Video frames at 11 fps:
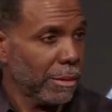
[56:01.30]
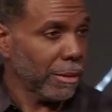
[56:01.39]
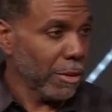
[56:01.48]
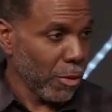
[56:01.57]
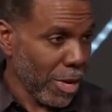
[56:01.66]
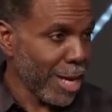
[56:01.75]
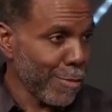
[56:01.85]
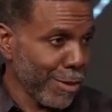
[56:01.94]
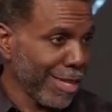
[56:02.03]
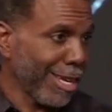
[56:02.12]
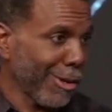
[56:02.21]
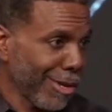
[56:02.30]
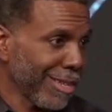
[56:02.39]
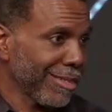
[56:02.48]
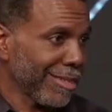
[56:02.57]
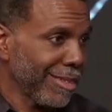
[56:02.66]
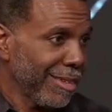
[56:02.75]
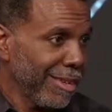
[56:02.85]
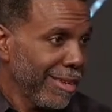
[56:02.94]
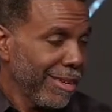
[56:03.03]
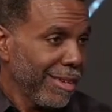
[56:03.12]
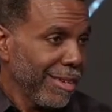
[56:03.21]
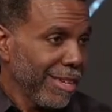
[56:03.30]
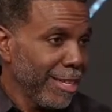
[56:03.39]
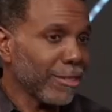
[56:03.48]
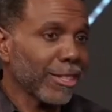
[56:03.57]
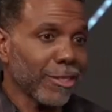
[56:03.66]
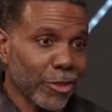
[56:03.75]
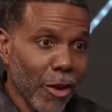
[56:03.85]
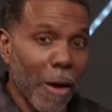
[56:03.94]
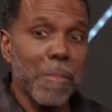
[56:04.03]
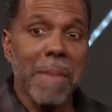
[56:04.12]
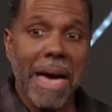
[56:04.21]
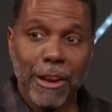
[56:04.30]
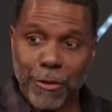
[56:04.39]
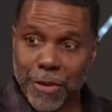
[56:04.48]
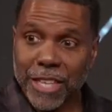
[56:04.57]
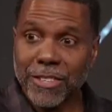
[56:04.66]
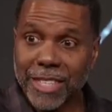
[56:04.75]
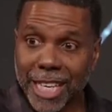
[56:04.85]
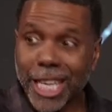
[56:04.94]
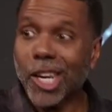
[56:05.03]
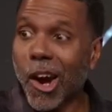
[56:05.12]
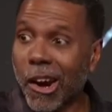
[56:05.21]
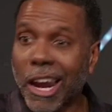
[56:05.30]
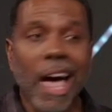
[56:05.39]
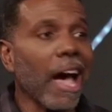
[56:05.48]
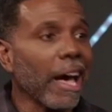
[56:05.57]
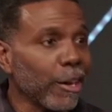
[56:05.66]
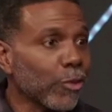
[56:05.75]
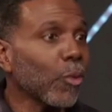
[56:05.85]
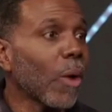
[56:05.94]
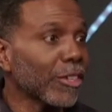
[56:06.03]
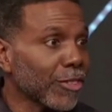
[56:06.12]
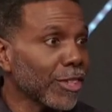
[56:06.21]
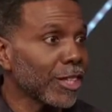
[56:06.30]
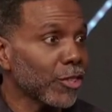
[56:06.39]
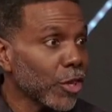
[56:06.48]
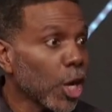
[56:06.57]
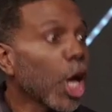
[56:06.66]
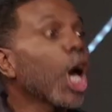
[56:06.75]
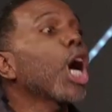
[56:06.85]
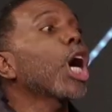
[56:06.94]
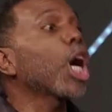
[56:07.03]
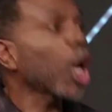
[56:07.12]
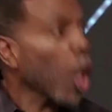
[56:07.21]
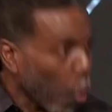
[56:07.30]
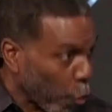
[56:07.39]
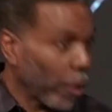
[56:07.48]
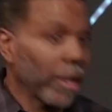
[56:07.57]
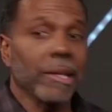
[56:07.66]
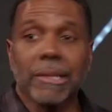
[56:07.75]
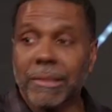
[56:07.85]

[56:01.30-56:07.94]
You know why He put that on us? He's going to start manifesting in our lives, watch this, glory.